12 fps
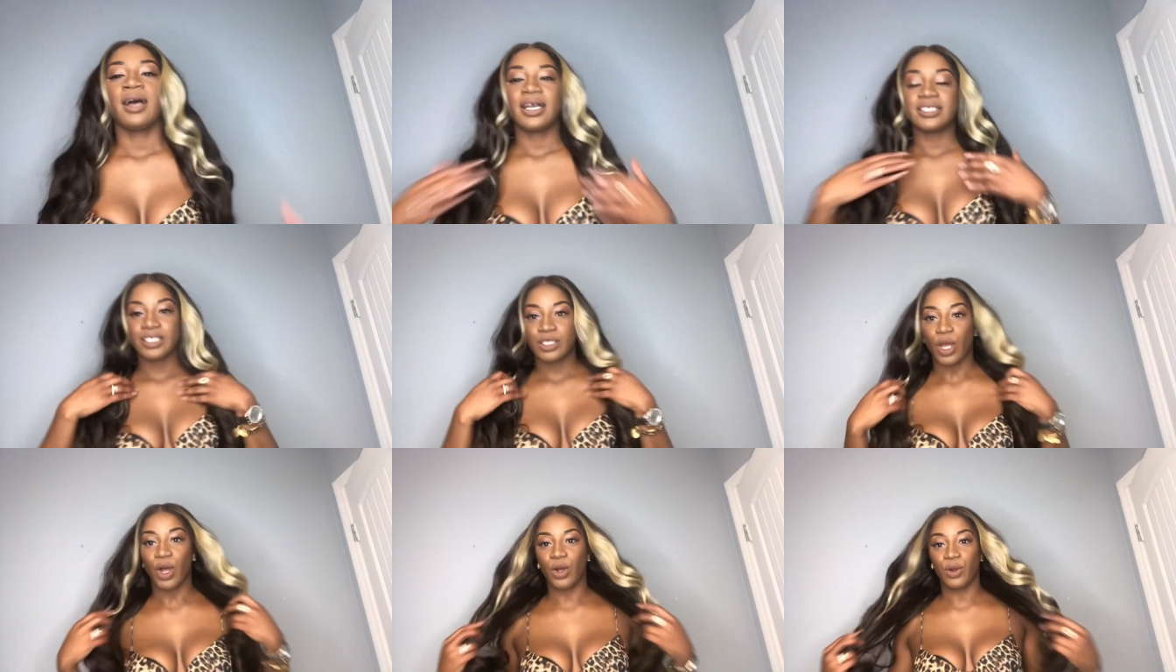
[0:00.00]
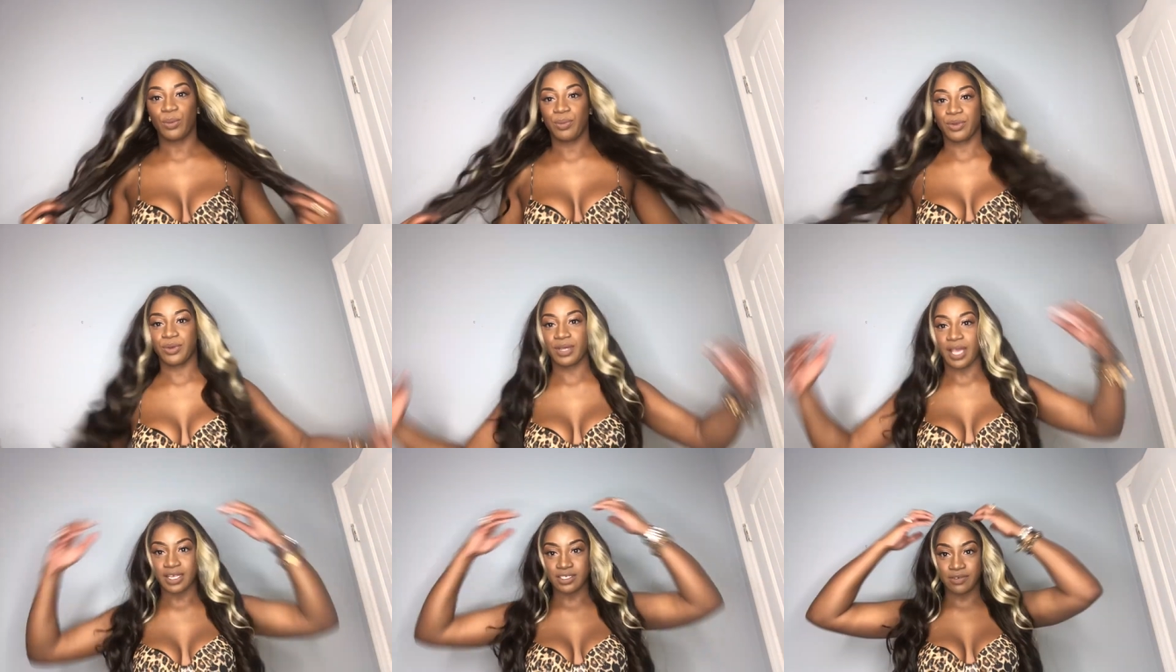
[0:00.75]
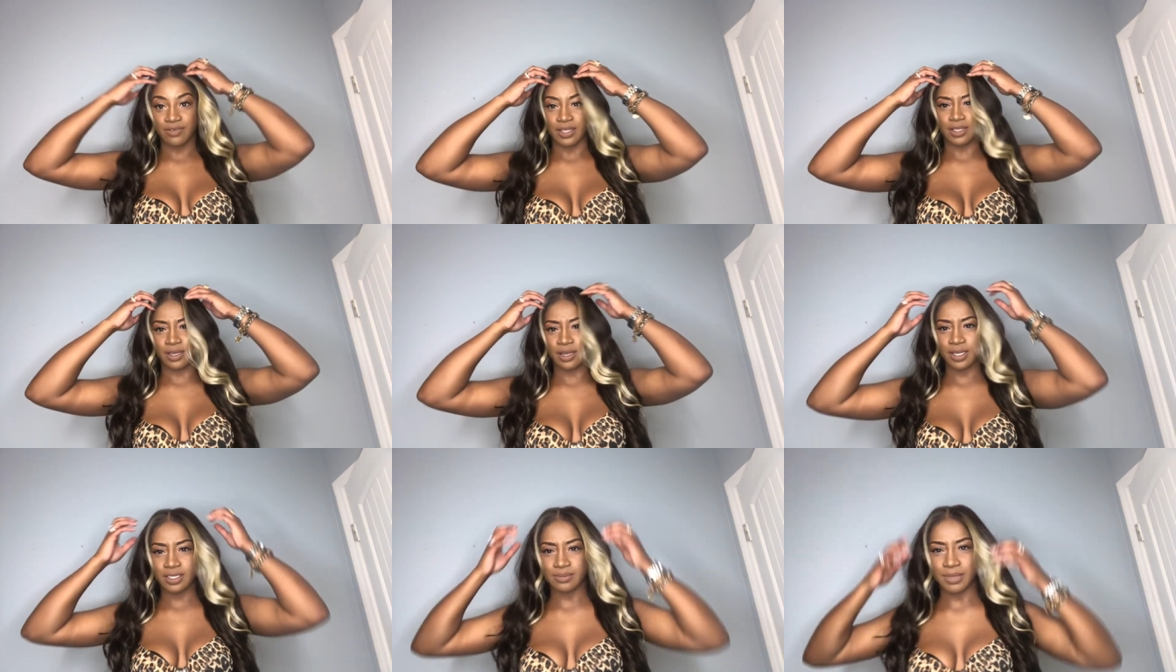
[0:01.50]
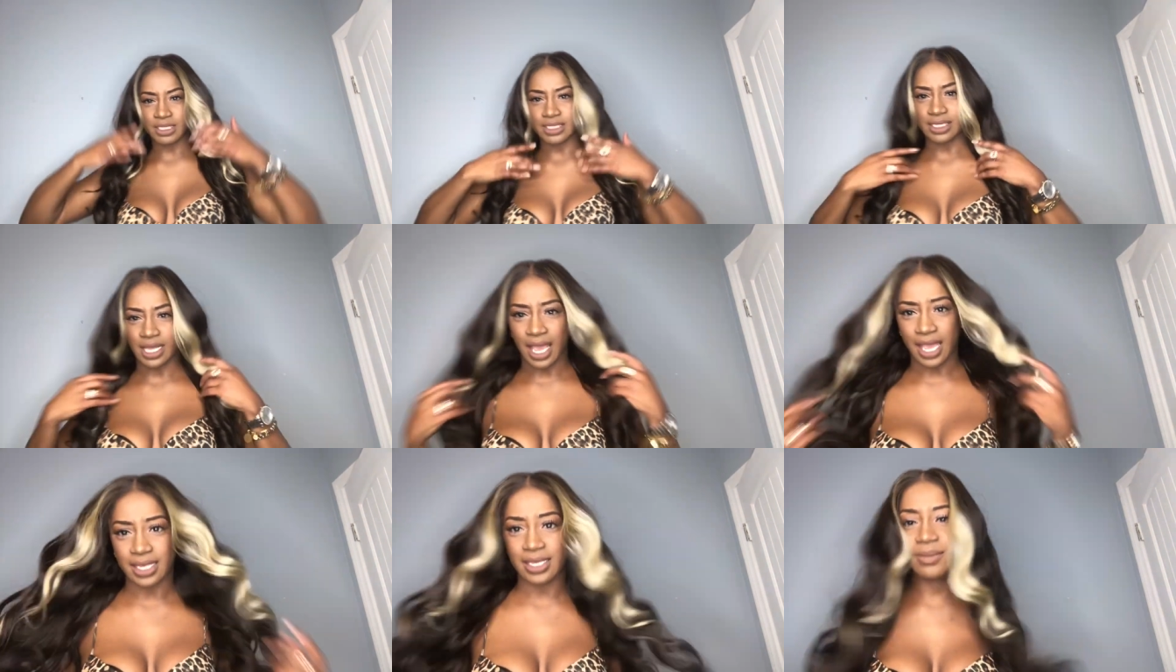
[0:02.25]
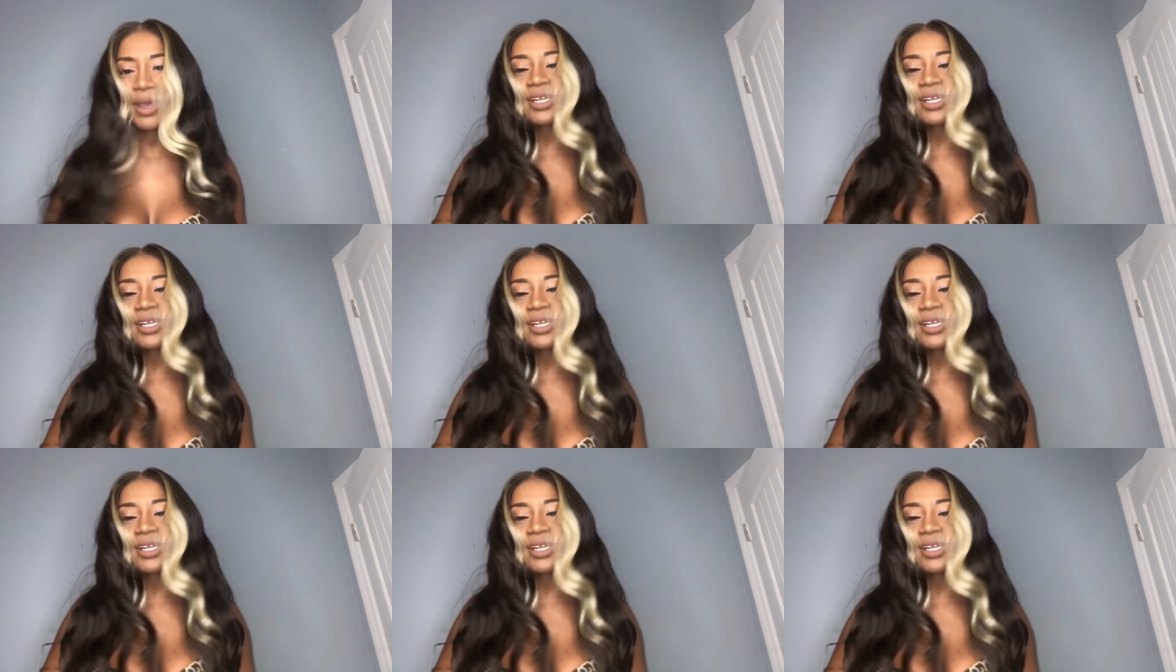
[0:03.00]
I just hope you guys are feeling her as much as I am.